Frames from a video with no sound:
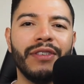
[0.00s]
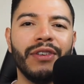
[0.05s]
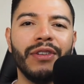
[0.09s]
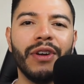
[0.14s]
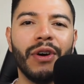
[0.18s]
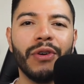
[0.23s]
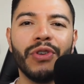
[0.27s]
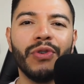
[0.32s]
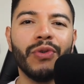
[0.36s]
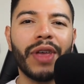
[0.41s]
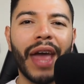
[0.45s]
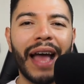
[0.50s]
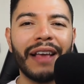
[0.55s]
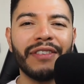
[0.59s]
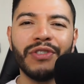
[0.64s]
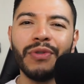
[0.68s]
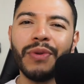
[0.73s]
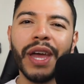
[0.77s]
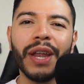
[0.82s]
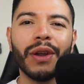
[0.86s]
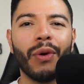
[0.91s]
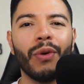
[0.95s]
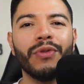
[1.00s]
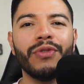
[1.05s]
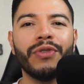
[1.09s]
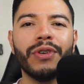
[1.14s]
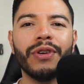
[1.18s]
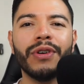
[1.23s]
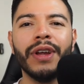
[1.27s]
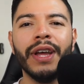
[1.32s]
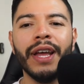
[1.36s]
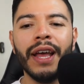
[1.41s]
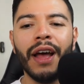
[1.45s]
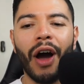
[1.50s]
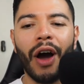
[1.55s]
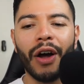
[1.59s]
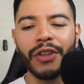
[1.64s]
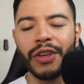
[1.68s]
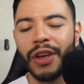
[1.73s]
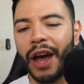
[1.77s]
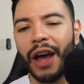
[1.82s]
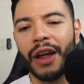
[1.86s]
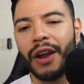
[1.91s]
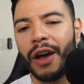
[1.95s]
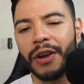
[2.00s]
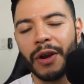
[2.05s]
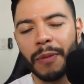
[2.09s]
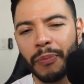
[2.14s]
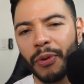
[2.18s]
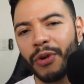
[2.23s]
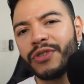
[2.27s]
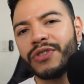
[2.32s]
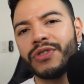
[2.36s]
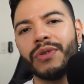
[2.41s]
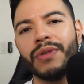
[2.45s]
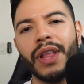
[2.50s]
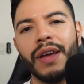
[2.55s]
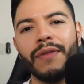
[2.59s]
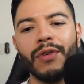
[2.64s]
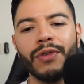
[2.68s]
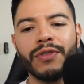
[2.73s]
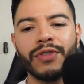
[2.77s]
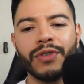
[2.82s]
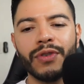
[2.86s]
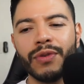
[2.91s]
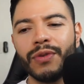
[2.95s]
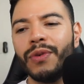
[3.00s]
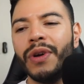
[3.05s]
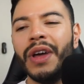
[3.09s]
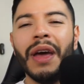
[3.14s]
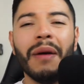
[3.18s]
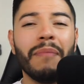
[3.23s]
You know, you as you get older, on on a personal level too,